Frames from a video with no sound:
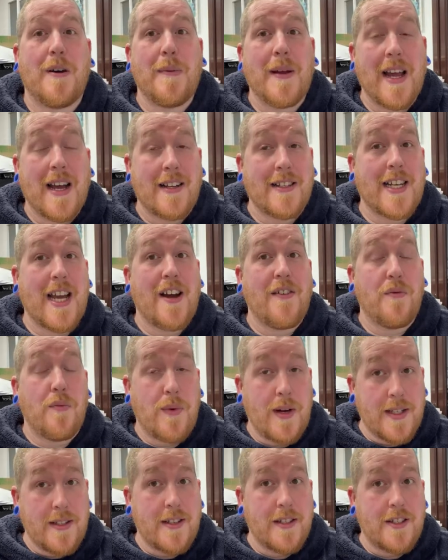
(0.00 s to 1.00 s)
we had to have
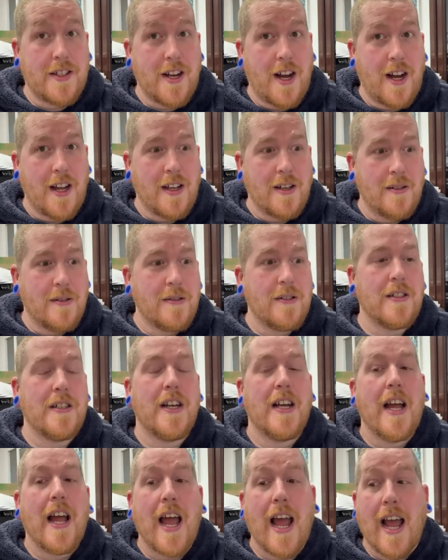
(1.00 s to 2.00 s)
Wizard Child
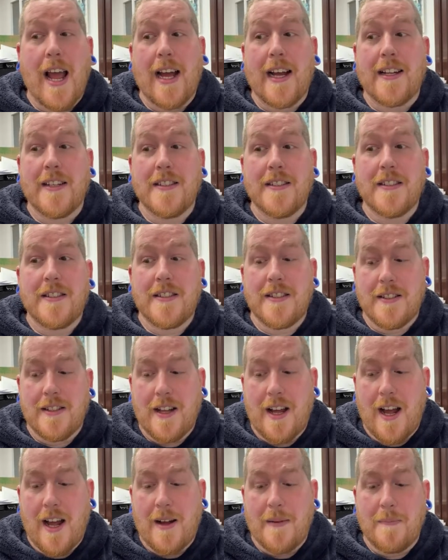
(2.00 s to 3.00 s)
and
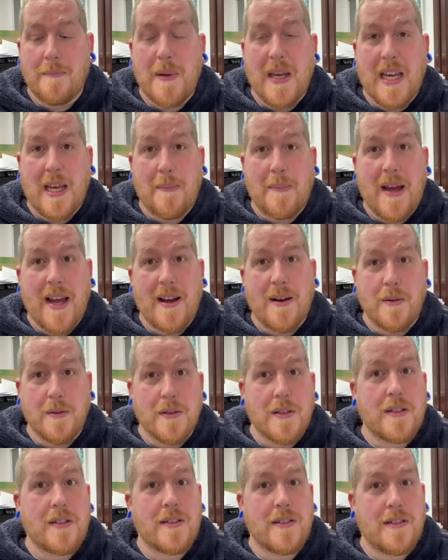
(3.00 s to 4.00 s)
um, Piggy
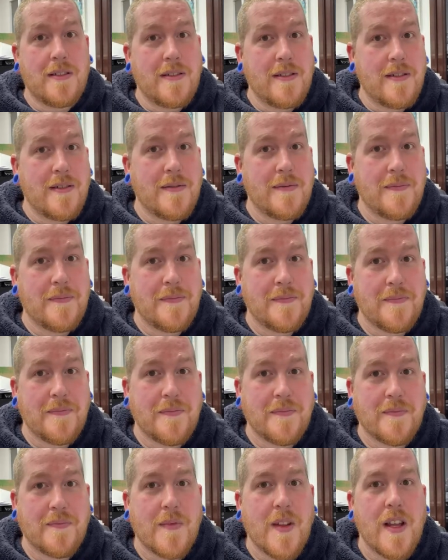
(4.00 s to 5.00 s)
Pouse
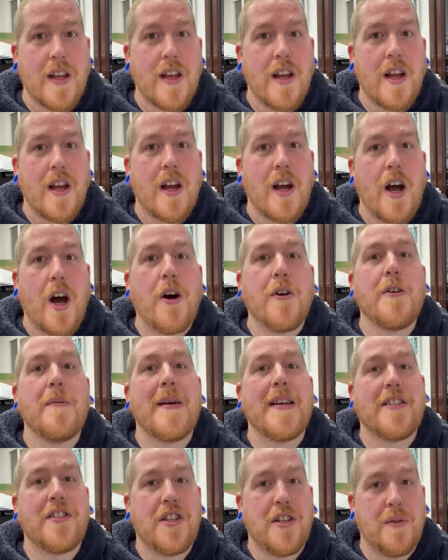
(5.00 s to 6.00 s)
Oh, you
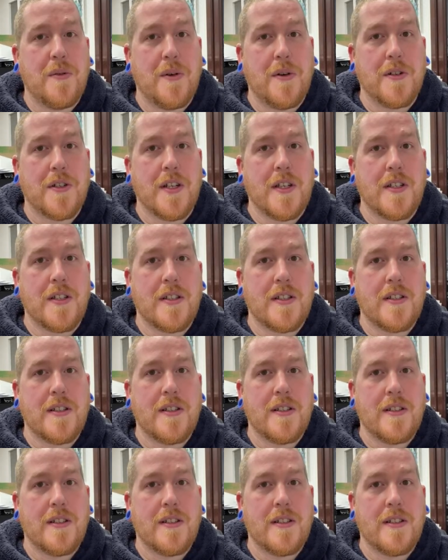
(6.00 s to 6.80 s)
made two orders.